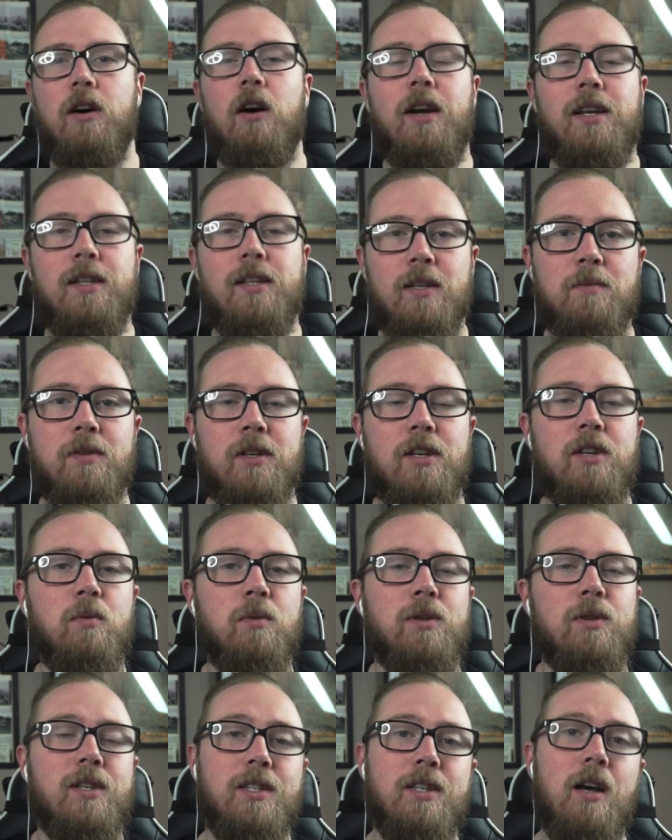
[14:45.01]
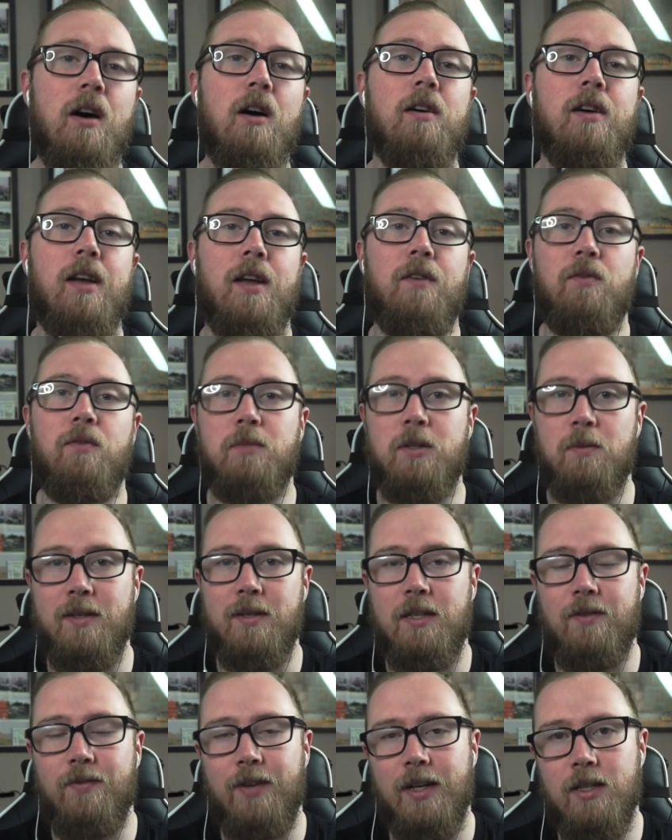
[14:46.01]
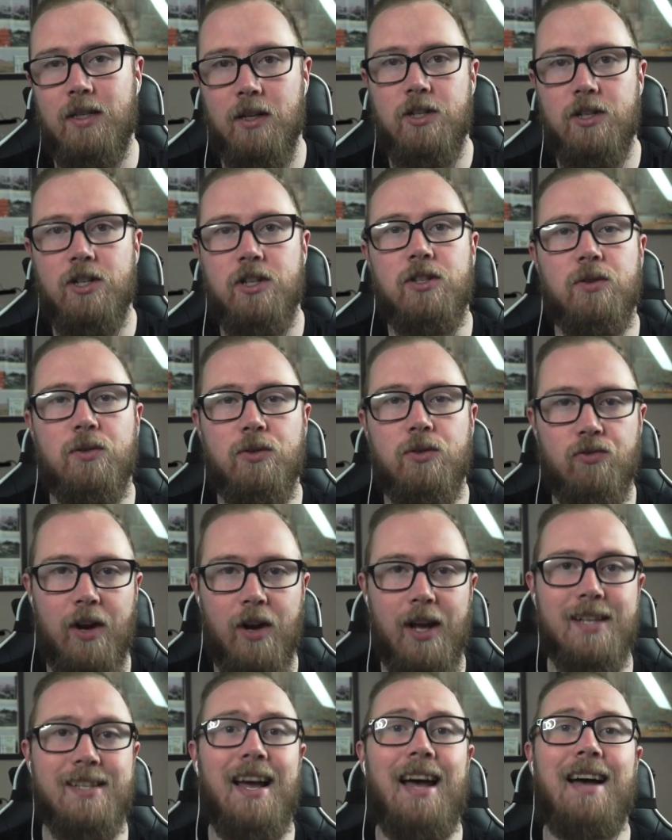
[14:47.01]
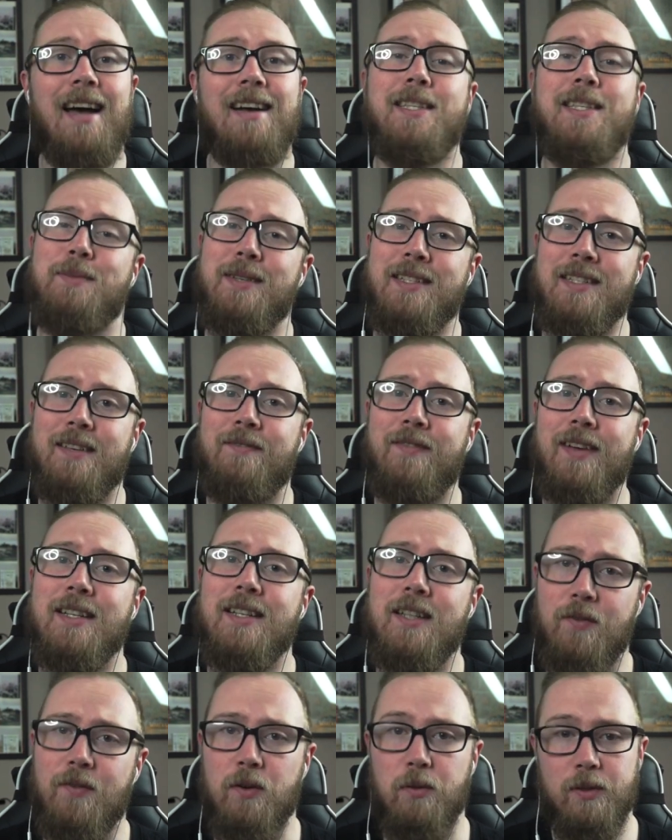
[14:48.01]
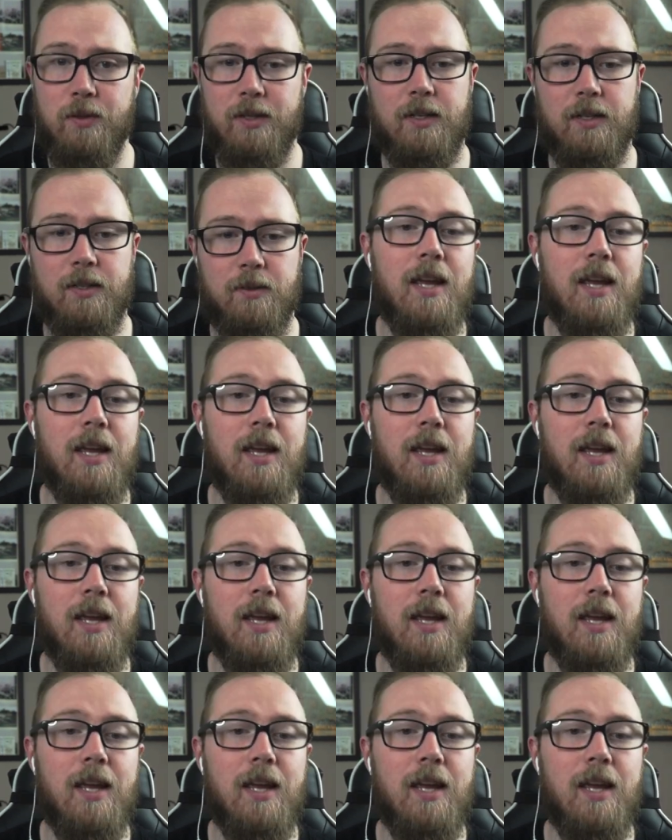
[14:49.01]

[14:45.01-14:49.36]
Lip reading: items that you want to target from specific dungeons or raids at specific difficulties.